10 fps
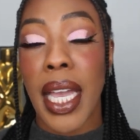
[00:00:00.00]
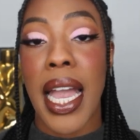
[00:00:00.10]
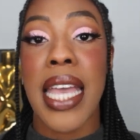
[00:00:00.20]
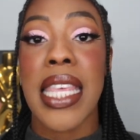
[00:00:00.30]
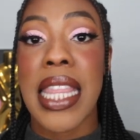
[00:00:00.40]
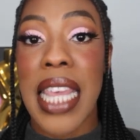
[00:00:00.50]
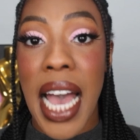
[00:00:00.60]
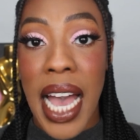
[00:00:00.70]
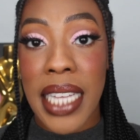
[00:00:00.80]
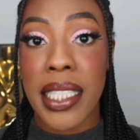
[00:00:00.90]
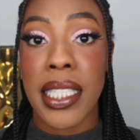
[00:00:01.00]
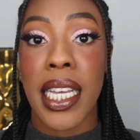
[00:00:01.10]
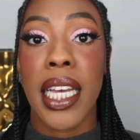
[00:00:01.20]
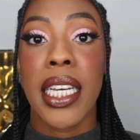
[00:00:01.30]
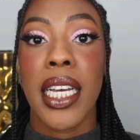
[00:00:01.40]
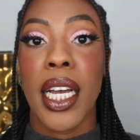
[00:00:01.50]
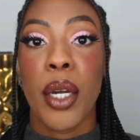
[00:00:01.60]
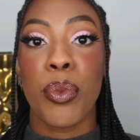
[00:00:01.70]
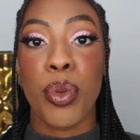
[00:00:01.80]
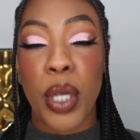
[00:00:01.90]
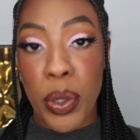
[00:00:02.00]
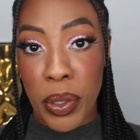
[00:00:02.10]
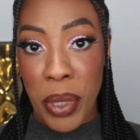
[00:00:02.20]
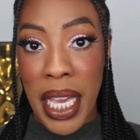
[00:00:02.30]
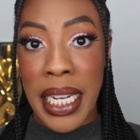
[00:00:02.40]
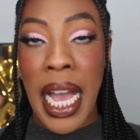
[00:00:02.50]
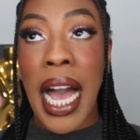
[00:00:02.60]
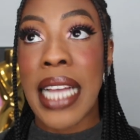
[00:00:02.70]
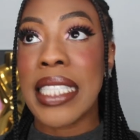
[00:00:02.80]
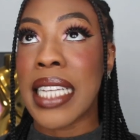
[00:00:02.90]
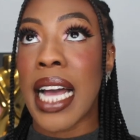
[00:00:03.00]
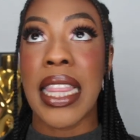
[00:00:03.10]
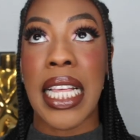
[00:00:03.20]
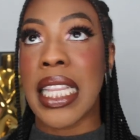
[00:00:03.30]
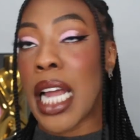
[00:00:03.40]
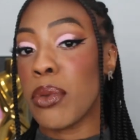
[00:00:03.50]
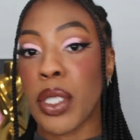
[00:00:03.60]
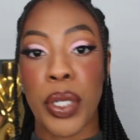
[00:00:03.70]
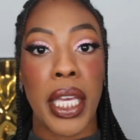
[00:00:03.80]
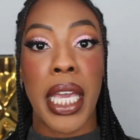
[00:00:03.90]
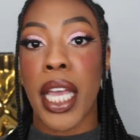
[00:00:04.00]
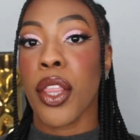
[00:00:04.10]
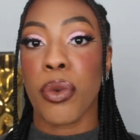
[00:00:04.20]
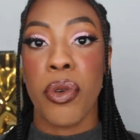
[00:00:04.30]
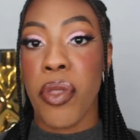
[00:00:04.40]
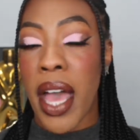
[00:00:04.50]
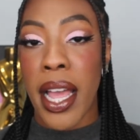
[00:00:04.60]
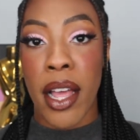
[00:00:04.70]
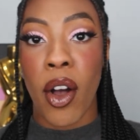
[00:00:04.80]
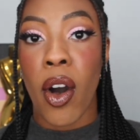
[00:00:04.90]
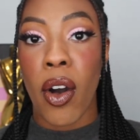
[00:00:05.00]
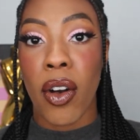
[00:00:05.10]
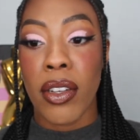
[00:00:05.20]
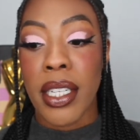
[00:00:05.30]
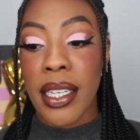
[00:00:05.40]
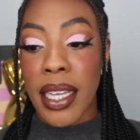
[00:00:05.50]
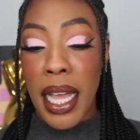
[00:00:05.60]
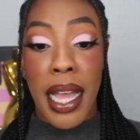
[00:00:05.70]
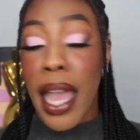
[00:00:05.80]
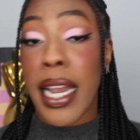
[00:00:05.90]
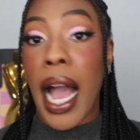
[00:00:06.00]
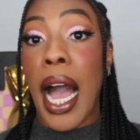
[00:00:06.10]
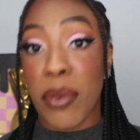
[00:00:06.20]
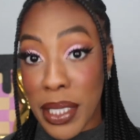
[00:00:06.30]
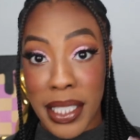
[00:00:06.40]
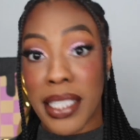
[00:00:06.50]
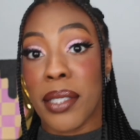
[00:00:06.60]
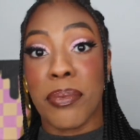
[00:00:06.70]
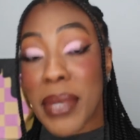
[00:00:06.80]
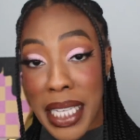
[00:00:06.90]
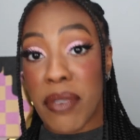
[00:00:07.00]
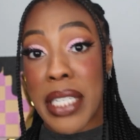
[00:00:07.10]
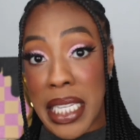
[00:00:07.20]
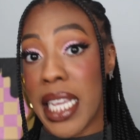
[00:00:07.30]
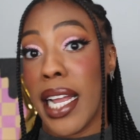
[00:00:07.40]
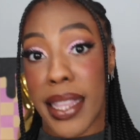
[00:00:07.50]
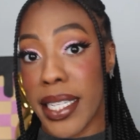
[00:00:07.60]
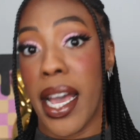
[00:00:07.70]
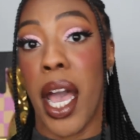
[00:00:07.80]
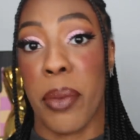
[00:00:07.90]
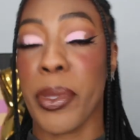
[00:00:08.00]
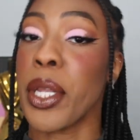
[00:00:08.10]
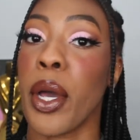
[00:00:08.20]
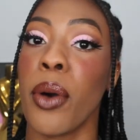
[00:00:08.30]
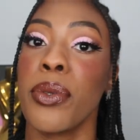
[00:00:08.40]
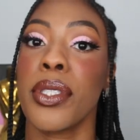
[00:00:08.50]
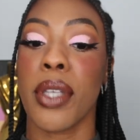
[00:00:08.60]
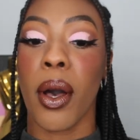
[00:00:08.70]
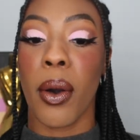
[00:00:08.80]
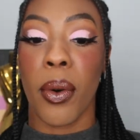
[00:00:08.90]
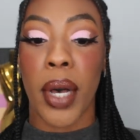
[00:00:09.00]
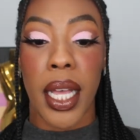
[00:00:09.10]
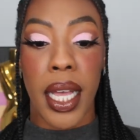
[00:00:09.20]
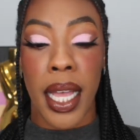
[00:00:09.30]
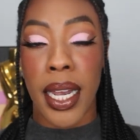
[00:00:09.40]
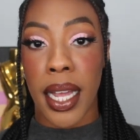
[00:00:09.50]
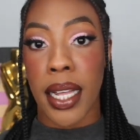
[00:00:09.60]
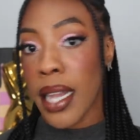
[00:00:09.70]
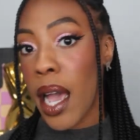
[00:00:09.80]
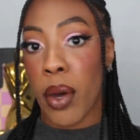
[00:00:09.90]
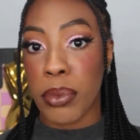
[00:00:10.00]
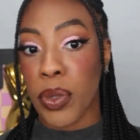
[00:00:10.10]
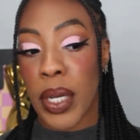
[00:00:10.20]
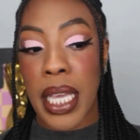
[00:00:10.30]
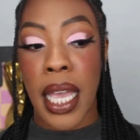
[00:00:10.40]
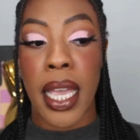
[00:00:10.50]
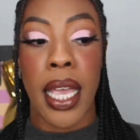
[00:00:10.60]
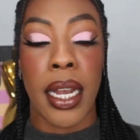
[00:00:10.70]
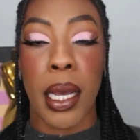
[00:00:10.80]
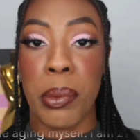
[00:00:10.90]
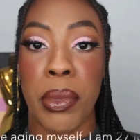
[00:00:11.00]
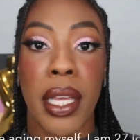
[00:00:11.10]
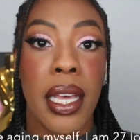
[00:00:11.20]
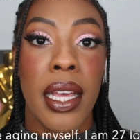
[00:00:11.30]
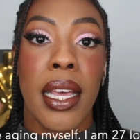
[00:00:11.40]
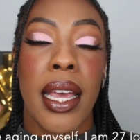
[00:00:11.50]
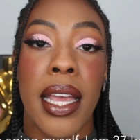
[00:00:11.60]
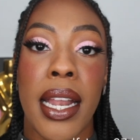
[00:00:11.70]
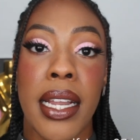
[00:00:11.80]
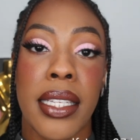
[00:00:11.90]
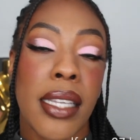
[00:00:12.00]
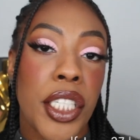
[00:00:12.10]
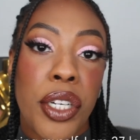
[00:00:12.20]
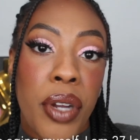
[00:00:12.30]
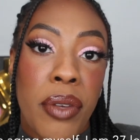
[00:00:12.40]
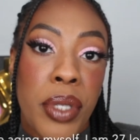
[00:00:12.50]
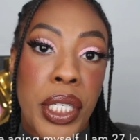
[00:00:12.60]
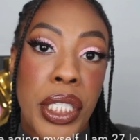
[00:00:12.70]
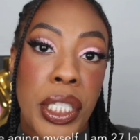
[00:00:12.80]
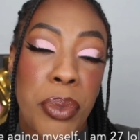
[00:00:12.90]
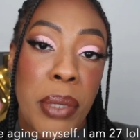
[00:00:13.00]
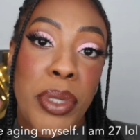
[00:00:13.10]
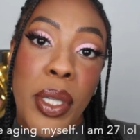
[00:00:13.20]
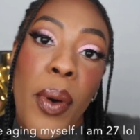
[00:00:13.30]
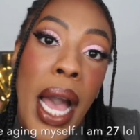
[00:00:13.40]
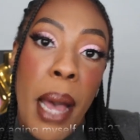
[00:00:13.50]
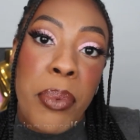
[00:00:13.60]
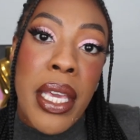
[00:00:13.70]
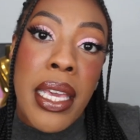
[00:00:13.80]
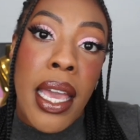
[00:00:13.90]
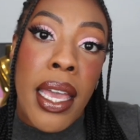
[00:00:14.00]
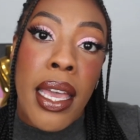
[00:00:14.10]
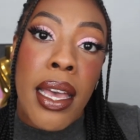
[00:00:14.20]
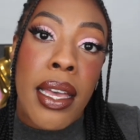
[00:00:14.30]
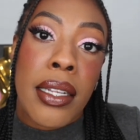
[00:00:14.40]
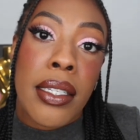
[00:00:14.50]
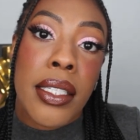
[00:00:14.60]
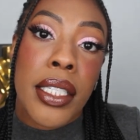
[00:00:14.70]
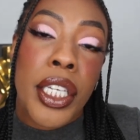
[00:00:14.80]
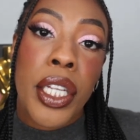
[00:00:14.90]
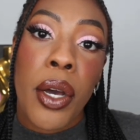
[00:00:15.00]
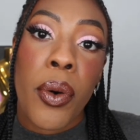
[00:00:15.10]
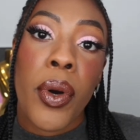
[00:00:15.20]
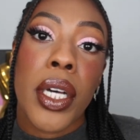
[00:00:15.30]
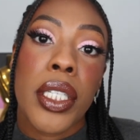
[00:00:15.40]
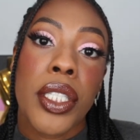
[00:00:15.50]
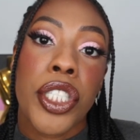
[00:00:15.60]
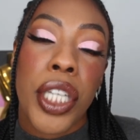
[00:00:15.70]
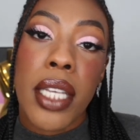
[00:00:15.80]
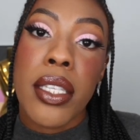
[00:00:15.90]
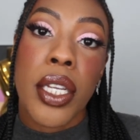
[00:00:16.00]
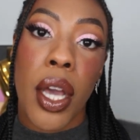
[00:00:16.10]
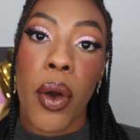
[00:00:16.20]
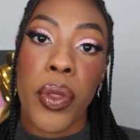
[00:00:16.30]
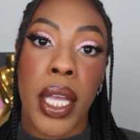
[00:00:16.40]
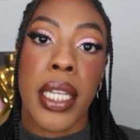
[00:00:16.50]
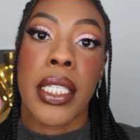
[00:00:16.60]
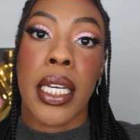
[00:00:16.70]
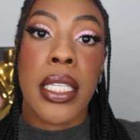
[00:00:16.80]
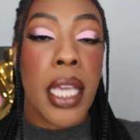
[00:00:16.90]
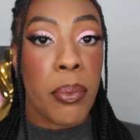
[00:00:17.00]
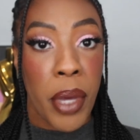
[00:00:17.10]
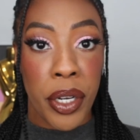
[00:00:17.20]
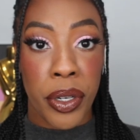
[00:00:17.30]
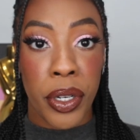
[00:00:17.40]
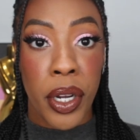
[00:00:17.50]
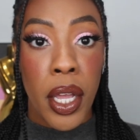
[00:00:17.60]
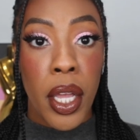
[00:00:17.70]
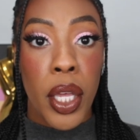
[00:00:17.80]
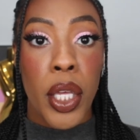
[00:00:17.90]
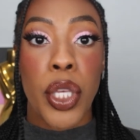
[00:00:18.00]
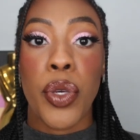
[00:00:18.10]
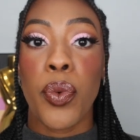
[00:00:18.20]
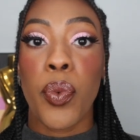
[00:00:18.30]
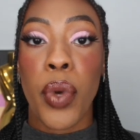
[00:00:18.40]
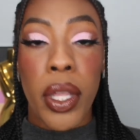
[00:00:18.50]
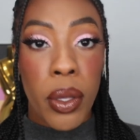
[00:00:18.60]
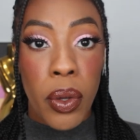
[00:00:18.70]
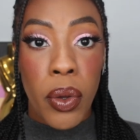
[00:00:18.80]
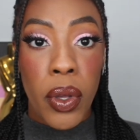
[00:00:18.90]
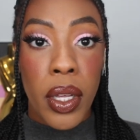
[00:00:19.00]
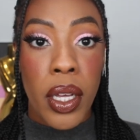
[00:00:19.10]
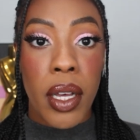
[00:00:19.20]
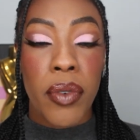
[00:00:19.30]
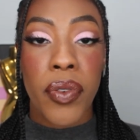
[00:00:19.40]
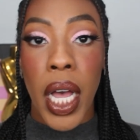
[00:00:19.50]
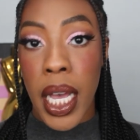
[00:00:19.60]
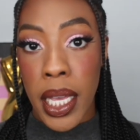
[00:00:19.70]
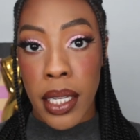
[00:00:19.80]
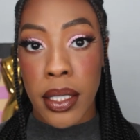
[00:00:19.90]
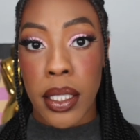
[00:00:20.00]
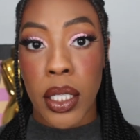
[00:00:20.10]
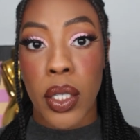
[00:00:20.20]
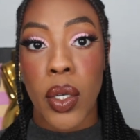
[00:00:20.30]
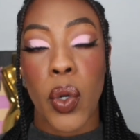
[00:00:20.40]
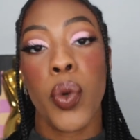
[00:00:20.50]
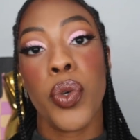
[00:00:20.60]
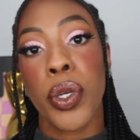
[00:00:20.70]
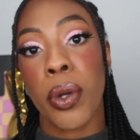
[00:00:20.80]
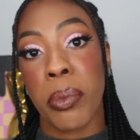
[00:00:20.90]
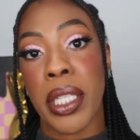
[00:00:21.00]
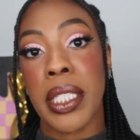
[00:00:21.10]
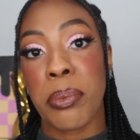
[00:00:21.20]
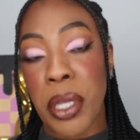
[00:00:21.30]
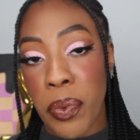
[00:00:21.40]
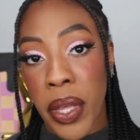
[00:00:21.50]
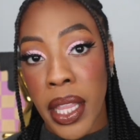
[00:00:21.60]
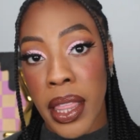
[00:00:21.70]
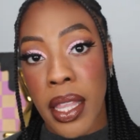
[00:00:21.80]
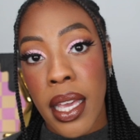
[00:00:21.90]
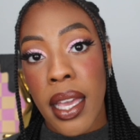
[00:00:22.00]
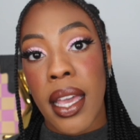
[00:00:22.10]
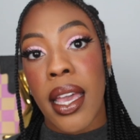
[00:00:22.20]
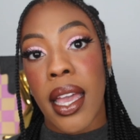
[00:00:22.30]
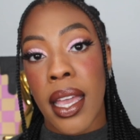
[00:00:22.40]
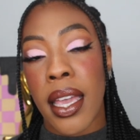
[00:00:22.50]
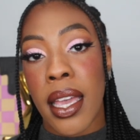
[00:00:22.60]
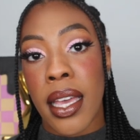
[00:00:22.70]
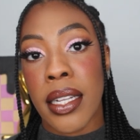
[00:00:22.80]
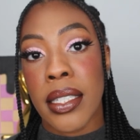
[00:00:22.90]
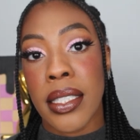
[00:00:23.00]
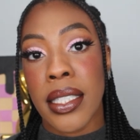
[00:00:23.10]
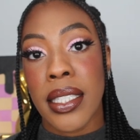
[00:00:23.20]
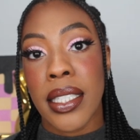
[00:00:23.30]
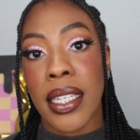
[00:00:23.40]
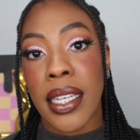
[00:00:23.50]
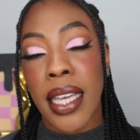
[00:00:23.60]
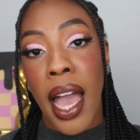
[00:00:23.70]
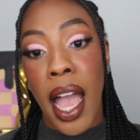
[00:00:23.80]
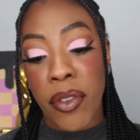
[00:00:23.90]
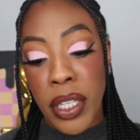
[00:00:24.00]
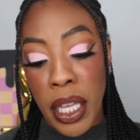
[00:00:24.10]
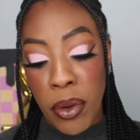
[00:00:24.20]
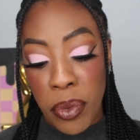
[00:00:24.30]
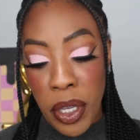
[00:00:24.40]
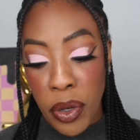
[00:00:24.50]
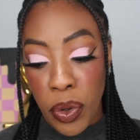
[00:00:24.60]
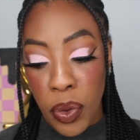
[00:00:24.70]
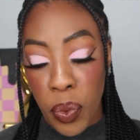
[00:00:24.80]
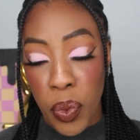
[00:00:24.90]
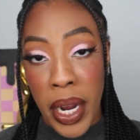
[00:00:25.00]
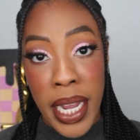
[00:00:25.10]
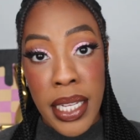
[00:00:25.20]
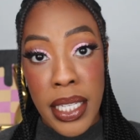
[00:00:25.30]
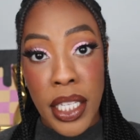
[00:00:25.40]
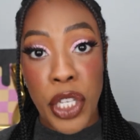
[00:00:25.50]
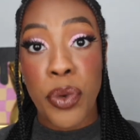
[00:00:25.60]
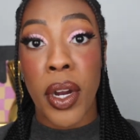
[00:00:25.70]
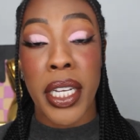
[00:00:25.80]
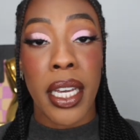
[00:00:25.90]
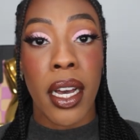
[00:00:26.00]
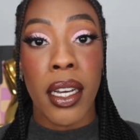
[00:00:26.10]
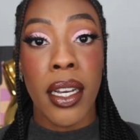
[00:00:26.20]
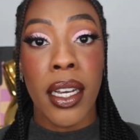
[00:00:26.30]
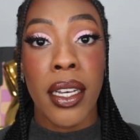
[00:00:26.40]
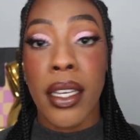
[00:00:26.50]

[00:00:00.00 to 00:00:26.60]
And that broke me. And I did not think that I was going to get through that at all. And I was 17 at the time, you know? So, and now I'm 28 and I'm in such a great relationship and I'm so happy. And, you know, just know that it does get better. You will find who you are meant to be with. And yeah, everything will be great. You are young.